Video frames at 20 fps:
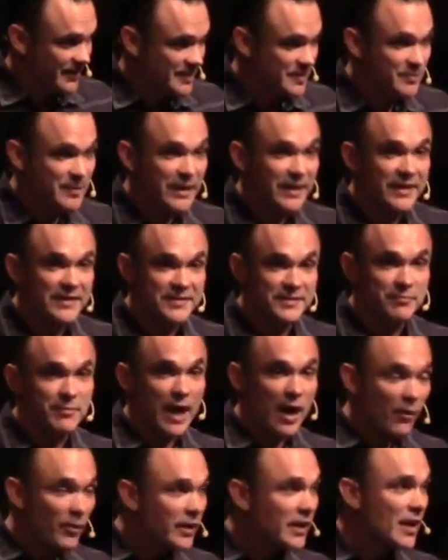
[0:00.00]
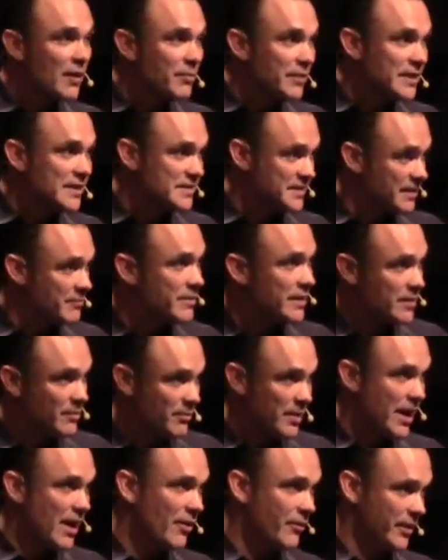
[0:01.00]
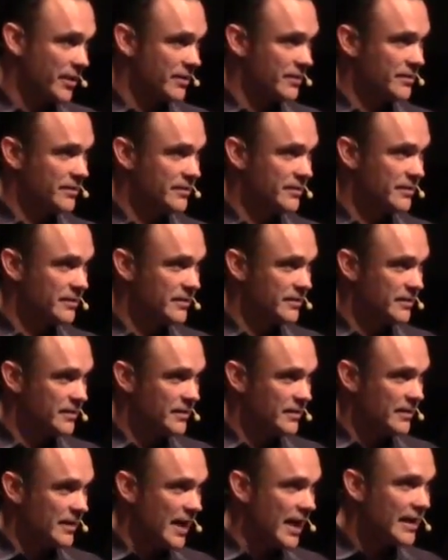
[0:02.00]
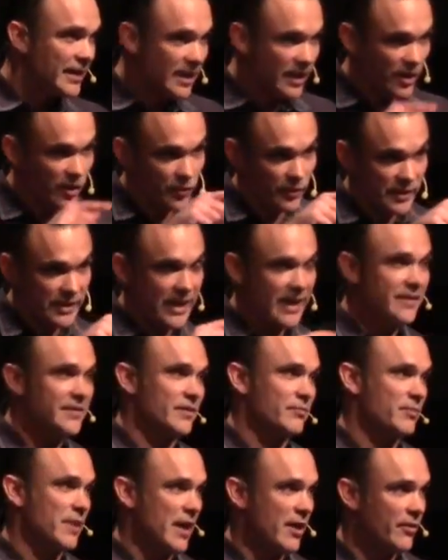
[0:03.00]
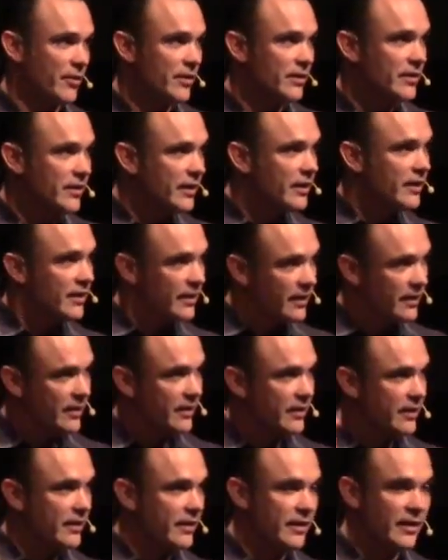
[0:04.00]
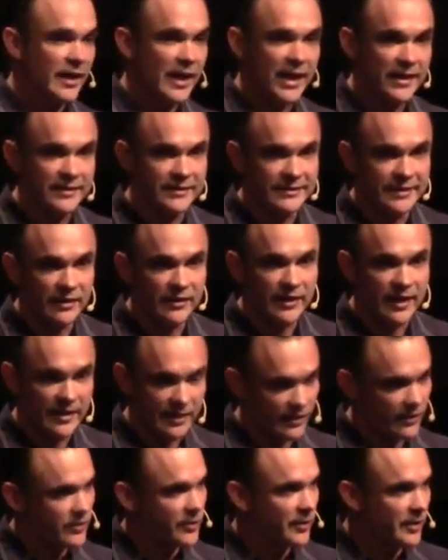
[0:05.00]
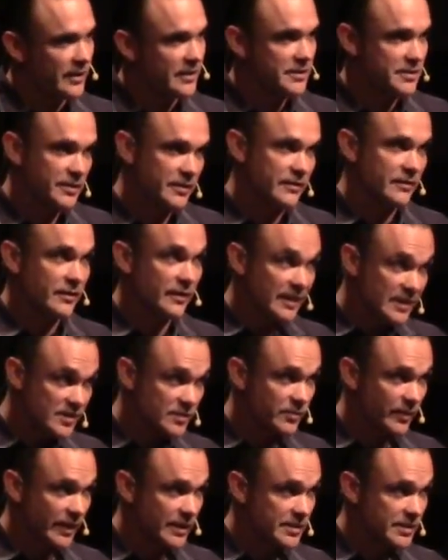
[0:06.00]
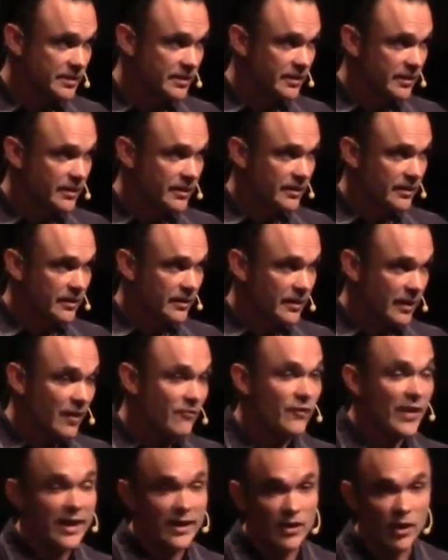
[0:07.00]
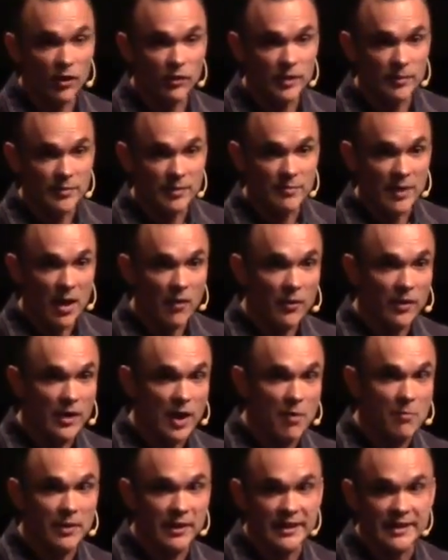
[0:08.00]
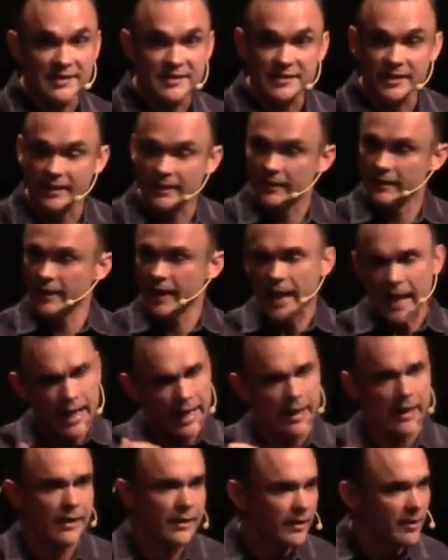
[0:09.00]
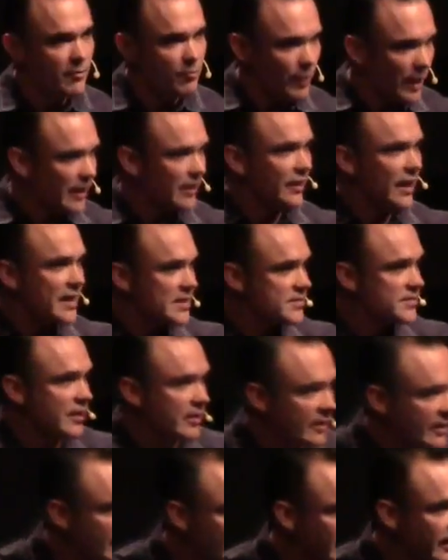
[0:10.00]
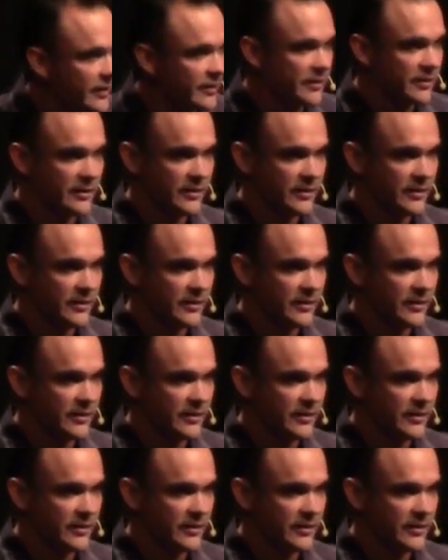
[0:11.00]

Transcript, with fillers: it's because the power company sent me the power. I didn't create the power. I had a delegated authority to turn on the light switch. If I called up the power company and said, hey, my lights aren't on,